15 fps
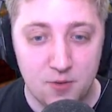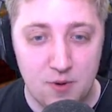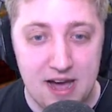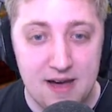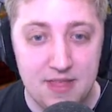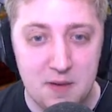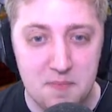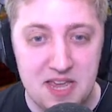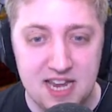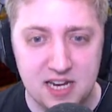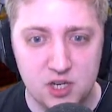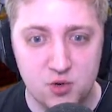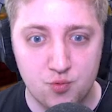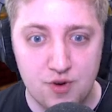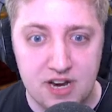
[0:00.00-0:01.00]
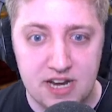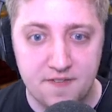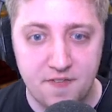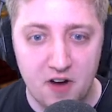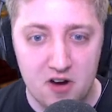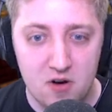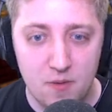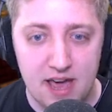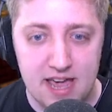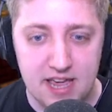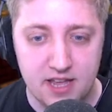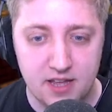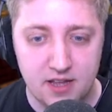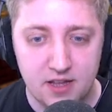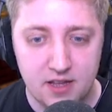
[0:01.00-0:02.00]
Wow, that beacon is really far away.